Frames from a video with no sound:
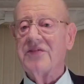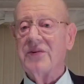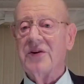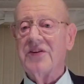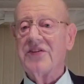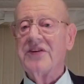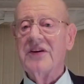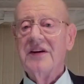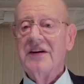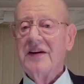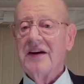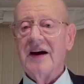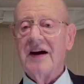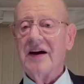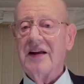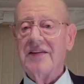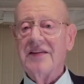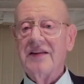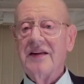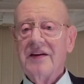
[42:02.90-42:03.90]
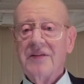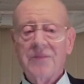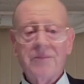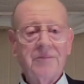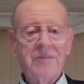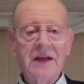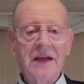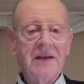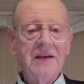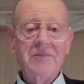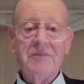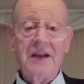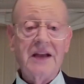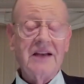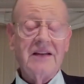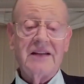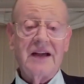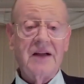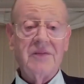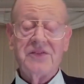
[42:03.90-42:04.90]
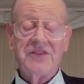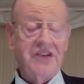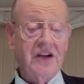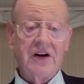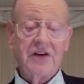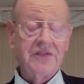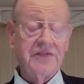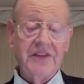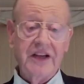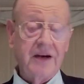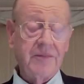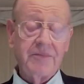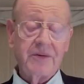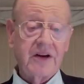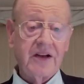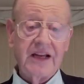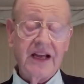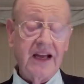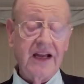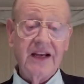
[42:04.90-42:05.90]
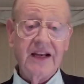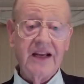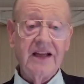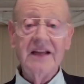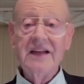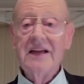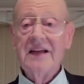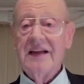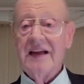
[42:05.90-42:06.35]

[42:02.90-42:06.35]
was uh, many, many times self deprecating